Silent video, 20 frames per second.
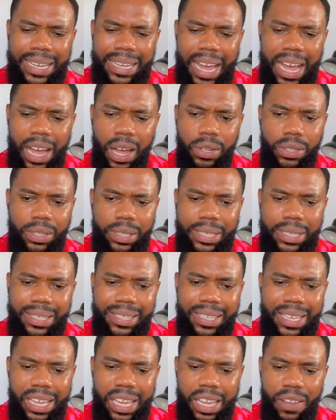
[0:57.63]
how
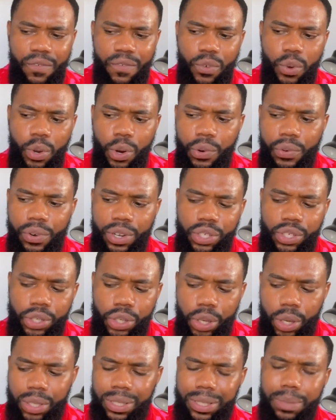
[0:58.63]
these evil
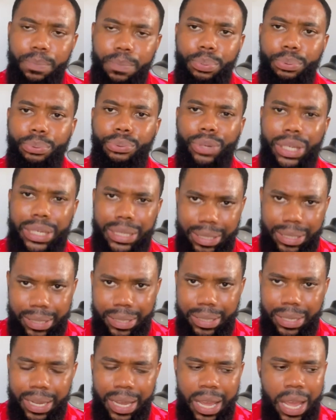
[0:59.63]
creatures breed.
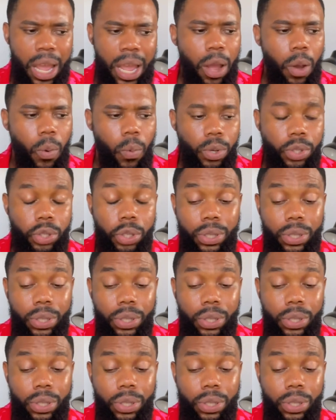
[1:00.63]
Once you